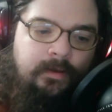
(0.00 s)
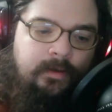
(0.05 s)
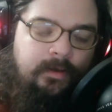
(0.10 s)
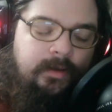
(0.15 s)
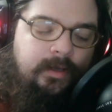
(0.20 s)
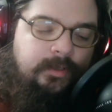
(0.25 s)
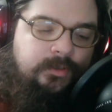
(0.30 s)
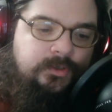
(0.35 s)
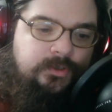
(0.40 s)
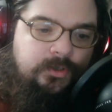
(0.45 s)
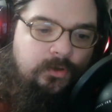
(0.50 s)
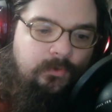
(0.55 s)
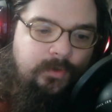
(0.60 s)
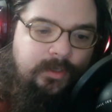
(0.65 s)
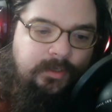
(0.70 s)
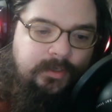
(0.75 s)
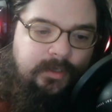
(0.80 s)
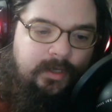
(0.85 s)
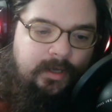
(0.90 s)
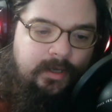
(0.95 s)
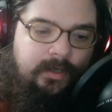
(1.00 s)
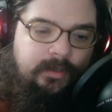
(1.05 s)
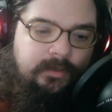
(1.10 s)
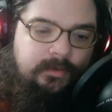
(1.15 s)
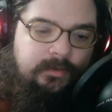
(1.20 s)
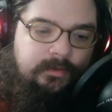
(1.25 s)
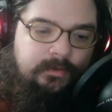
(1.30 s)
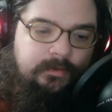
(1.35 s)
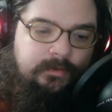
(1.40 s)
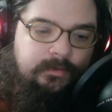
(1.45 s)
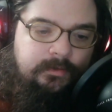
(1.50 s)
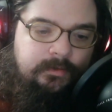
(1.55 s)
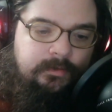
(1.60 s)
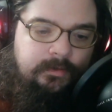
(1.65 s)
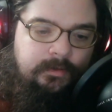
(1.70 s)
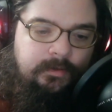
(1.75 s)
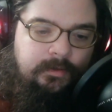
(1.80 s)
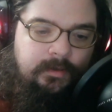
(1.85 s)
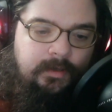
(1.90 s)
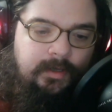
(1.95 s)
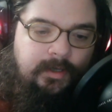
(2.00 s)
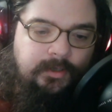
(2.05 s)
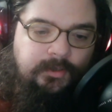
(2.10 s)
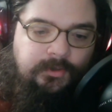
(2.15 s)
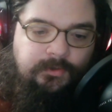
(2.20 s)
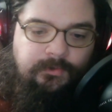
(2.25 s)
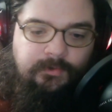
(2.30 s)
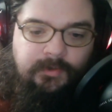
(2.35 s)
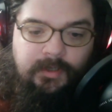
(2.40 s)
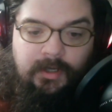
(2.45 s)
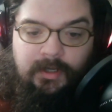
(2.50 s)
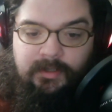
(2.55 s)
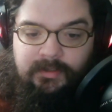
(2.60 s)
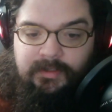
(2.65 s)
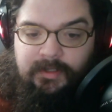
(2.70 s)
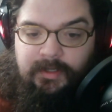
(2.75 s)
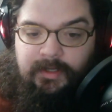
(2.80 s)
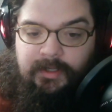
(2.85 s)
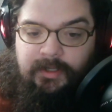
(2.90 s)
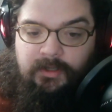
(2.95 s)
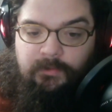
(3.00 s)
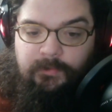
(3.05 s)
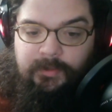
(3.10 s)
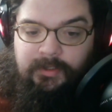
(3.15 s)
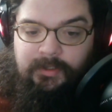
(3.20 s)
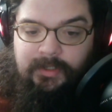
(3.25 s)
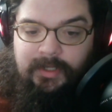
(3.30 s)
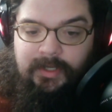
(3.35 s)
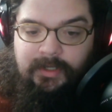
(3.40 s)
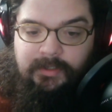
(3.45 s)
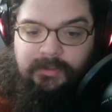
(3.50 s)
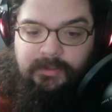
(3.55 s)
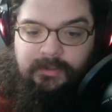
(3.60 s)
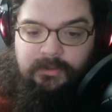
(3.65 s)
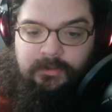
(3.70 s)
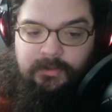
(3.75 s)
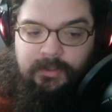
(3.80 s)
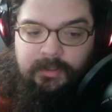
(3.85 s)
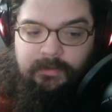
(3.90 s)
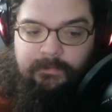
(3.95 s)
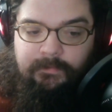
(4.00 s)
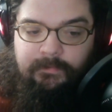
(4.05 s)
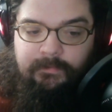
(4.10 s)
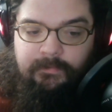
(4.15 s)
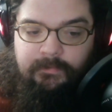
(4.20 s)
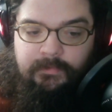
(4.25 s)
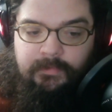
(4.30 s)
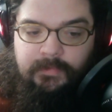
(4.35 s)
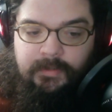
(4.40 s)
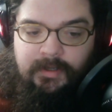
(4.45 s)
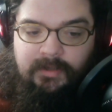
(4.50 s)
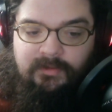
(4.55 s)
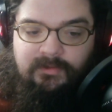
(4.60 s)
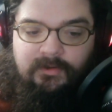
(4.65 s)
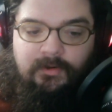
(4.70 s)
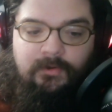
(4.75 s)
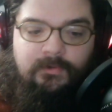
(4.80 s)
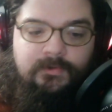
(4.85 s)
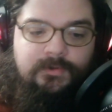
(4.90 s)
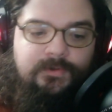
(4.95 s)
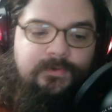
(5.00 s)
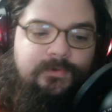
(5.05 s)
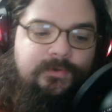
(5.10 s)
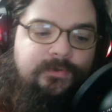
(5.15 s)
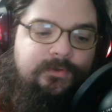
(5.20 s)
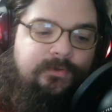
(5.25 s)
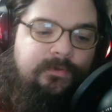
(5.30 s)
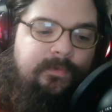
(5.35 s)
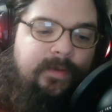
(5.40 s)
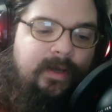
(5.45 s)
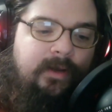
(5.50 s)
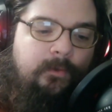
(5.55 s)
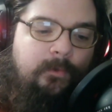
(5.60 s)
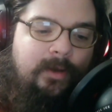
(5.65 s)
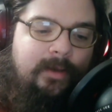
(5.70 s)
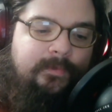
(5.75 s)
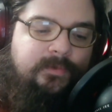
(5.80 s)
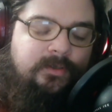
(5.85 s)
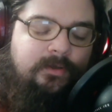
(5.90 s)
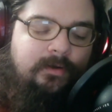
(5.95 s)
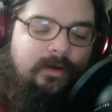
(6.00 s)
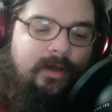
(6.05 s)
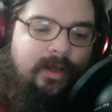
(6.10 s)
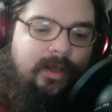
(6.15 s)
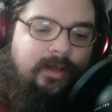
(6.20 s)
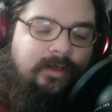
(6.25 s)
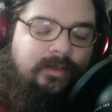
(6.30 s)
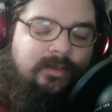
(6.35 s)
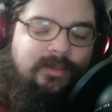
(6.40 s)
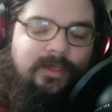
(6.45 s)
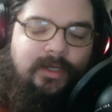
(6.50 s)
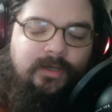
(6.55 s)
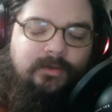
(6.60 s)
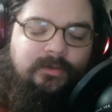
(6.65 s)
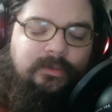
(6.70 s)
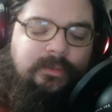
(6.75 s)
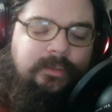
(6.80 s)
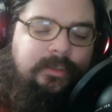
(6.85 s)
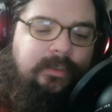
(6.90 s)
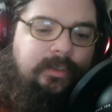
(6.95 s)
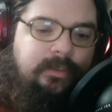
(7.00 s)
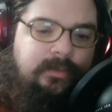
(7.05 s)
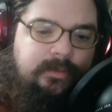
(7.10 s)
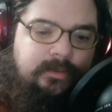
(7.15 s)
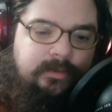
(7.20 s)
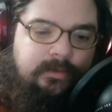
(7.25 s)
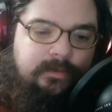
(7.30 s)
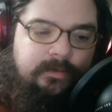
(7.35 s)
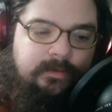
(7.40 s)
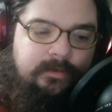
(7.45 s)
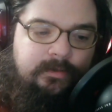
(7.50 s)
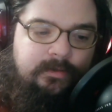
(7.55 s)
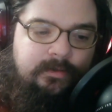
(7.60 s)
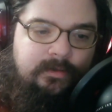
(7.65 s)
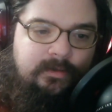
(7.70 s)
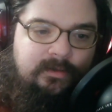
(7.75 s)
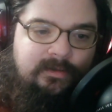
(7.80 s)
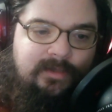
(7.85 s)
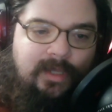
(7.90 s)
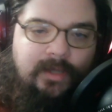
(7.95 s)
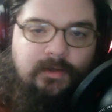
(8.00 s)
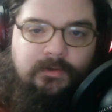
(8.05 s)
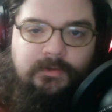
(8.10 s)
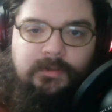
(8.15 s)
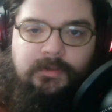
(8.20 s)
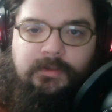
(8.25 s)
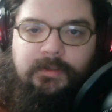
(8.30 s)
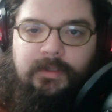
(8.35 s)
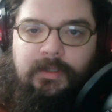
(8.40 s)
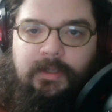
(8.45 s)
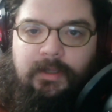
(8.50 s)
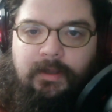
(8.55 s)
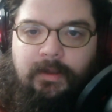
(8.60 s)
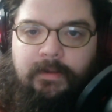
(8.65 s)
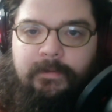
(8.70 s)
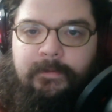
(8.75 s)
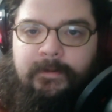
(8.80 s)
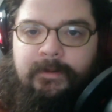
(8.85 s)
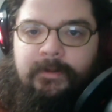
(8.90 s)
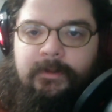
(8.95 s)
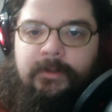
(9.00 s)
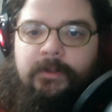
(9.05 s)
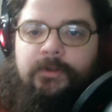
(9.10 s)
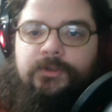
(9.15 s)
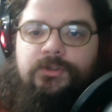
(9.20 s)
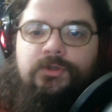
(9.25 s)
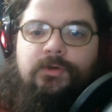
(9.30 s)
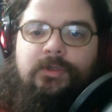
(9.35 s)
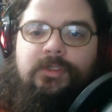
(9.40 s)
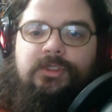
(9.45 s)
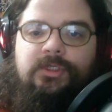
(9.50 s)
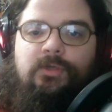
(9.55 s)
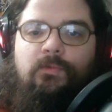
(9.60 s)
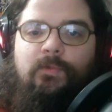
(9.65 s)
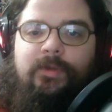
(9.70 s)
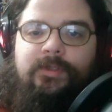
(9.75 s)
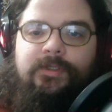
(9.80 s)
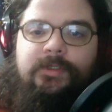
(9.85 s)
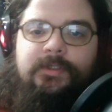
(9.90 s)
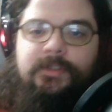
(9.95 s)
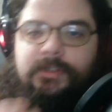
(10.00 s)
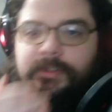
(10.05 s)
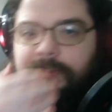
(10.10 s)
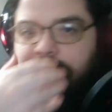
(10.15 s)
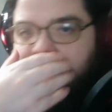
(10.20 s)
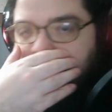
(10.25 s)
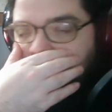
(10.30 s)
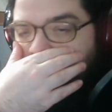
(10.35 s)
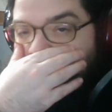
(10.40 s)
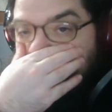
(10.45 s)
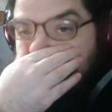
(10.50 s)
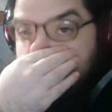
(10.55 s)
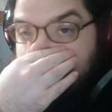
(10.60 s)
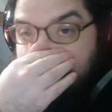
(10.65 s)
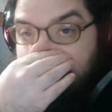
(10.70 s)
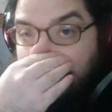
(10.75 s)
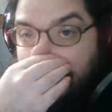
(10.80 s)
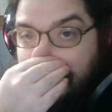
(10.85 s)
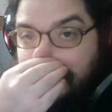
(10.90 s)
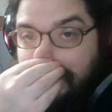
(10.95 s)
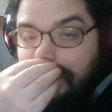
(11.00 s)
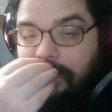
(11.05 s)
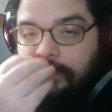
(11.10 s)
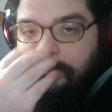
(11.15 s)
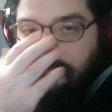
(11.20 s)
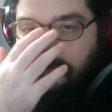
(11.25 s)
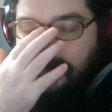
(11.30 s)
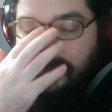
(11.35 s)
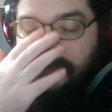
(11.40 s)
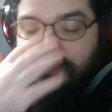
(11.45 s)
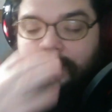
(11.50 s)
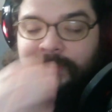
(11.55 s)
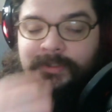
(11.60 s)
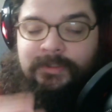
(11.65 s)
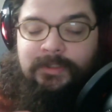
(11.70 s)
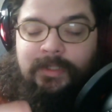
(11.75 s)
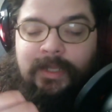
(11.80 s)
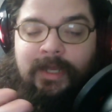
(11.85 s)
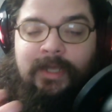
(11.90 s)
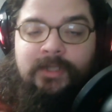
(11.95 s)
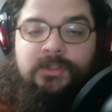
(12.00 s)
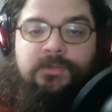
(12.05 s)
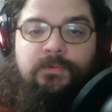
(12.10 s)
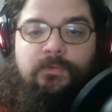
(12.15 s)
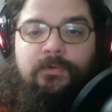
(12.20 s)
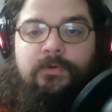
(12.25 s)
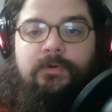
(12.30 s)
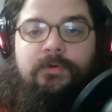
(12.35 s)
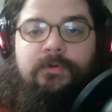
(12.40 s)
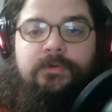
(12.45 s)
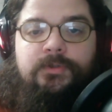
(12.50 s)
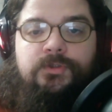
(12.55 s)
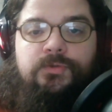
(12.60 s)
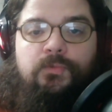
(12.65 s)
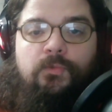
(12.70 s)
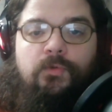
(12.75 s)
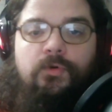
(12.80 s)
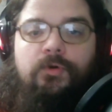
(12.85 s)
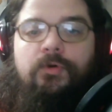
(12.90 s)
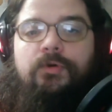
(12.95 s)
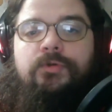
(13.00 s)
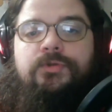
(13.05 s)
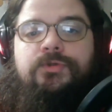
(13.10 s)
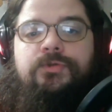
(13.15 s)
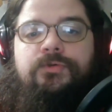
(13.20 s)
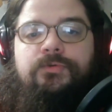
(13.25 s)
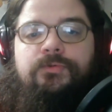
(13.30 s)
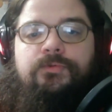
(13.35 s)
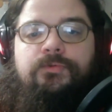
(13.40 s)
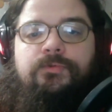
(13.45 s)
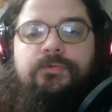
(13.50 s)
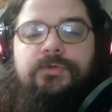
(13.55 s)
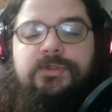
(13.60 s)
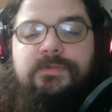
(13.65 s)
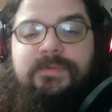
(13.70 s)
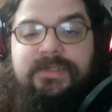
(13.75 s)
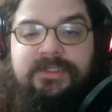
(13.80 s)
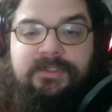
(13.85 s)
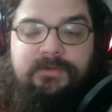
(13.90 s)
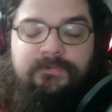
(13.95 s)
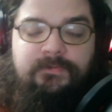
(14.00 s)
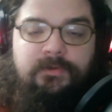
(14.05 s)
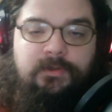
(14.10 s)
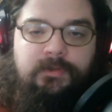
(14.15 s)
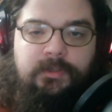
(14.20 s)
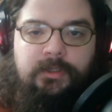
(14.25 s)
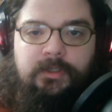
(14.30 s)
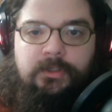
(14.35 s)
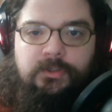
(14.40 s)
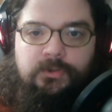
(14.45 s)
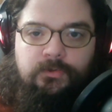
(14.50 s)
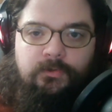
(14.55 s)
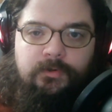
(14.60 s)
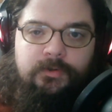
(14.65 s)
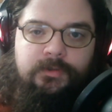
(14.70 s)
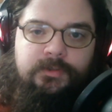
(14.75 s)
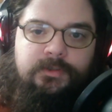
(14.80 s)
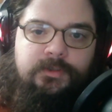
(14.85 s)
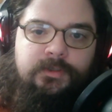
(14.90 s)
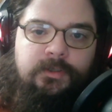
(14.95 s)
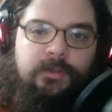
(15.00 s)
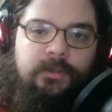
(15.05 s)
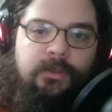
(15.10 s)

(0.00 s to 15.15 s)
And so he died, and knew not that Eowyn lay near him, and those who stood by wept, crying, Theoden King! Theoden King! So you could see with his his dying breath, his last words were to specifically endorse